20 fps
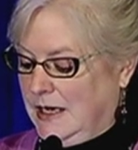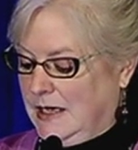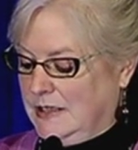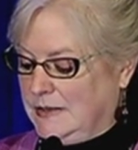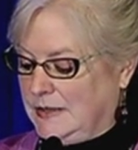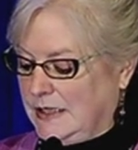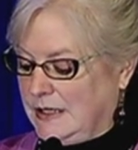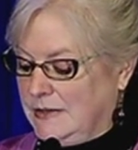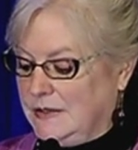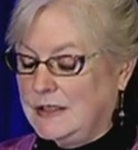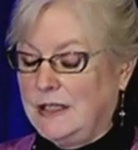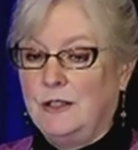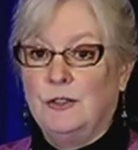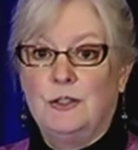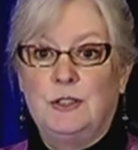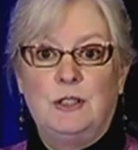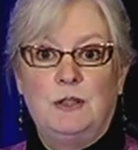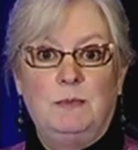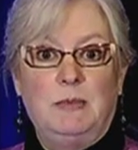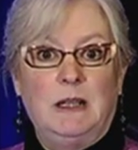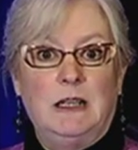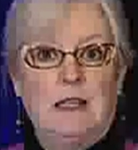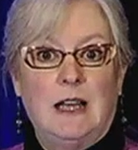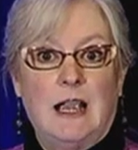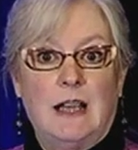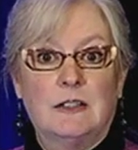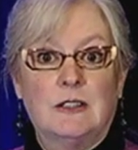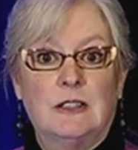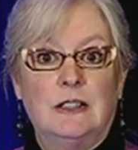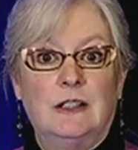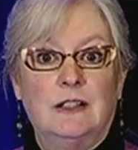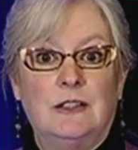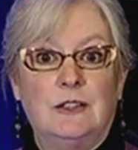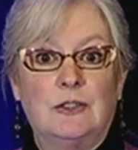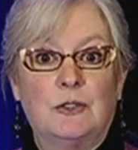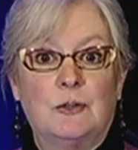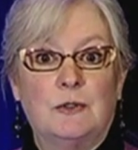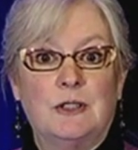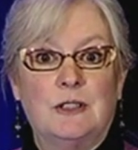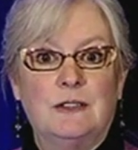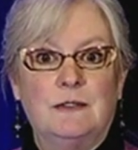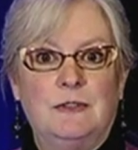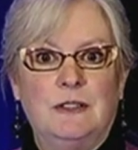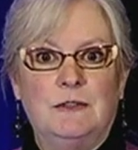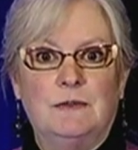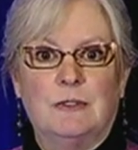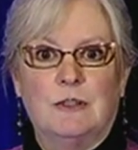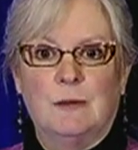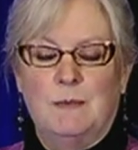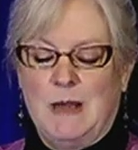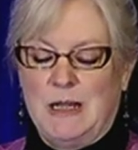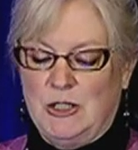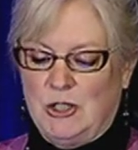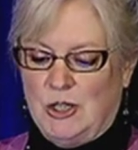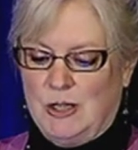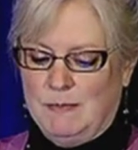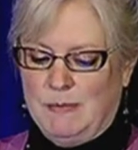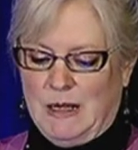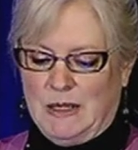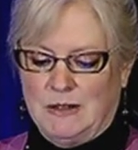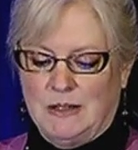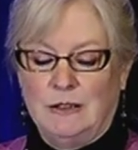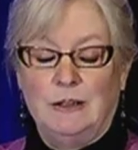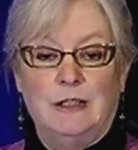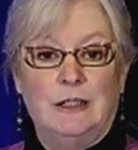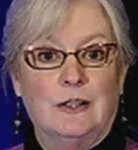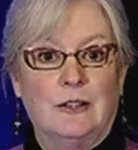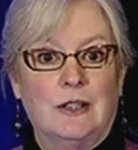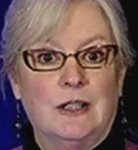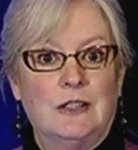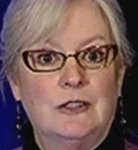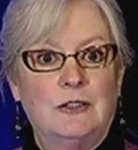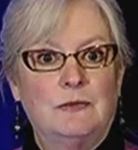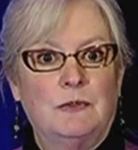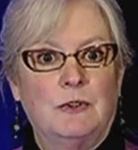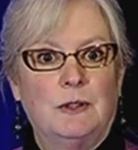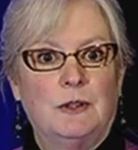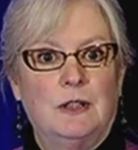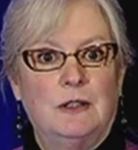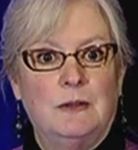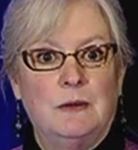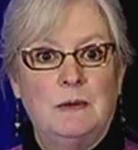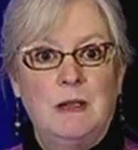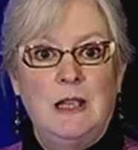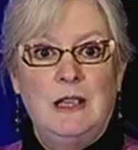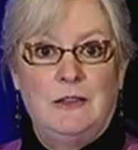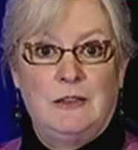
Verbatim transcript: is considered to be an excellent source of information about the lyrics for the,